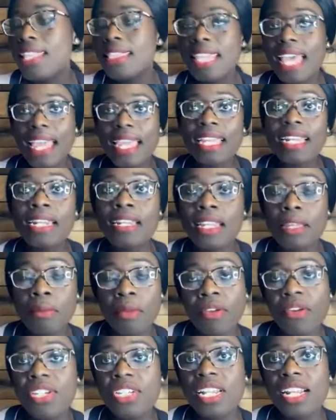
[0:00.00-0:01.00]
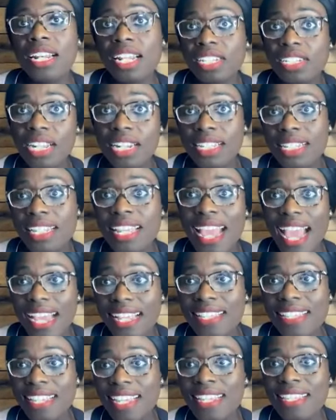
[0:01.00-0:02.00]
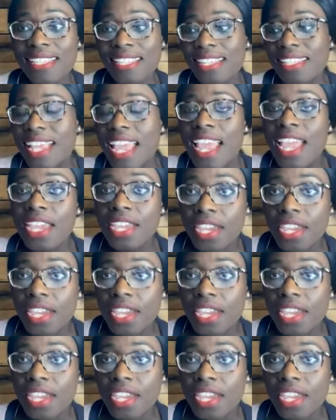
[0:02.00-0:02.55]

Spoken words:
The Immigration and Nationality Act says this.